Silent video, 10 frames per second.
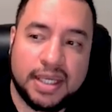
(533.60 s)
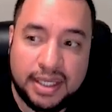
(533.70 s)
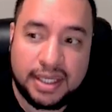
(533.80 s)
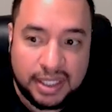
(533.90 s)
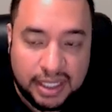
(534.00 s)

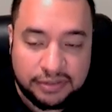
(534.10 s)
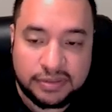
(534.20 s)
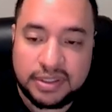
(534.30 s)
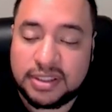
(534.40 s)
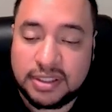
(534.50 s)
and
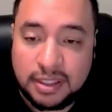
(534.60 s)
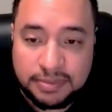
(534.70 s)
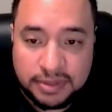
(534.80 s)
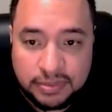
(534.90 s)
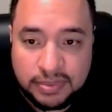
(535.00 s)
every
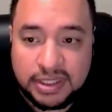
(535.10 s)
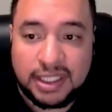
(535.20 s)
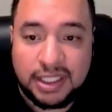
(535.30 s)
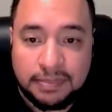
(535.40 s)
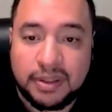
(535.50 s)
subsequent
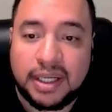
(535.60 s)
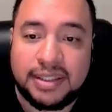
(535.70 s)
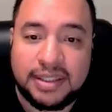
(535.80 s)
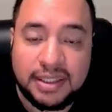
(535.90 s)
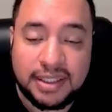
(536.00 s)
email
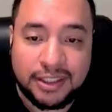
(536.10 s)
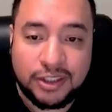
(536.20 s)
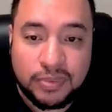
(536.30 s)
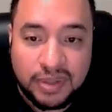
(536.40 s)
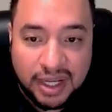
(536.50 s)
ID that
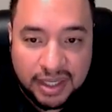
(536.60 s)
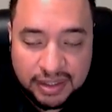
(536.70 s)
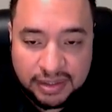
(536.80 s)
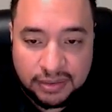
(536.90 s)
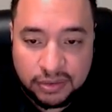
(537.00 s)
you
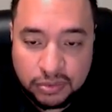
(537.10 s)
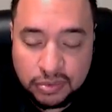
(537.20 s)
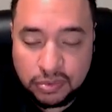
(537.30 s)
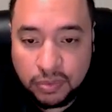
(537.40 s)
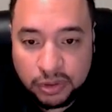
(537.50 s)
add on
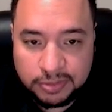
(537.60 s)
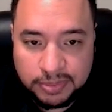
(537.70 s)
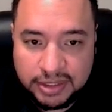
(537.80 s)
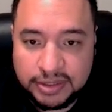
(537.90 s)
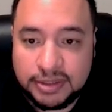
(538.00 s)
Google
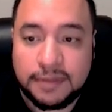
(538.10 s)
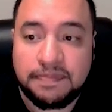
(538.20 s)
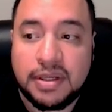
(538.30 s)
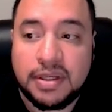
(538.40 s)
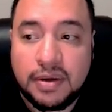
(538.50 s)
Workspace
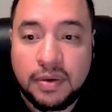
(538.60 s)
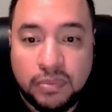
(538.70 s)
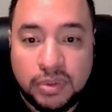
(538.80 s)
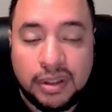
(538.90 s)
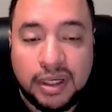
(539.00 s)

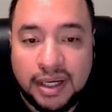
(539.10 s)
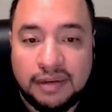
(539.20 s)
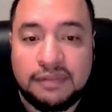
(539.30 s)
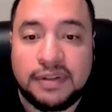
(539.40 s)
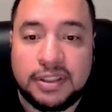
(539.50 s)
will
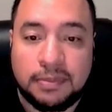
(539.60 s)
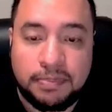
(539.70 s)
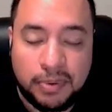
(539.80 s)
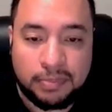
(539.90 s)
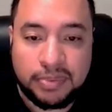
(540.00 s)
have the
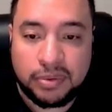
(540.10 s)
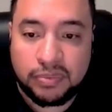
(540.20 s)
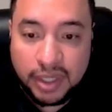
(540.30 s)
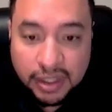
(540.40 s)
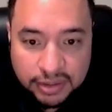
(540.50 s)
proper
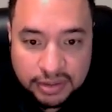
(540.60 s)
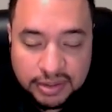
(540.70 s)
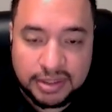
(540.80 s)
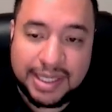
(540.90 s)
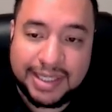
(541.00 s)

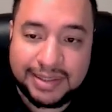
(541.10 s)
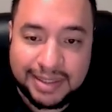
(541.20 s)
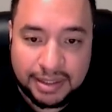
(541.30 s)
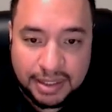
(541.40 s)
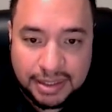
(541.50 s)
records and
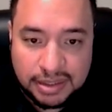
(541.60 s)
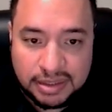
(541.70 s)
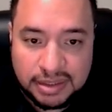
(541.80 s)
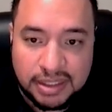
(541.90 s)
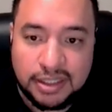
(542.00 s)

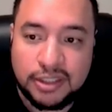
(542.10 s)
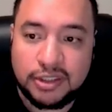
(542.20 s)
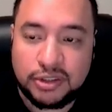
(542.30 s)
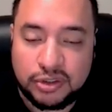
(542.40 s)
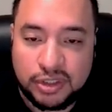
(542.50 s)
DNS, so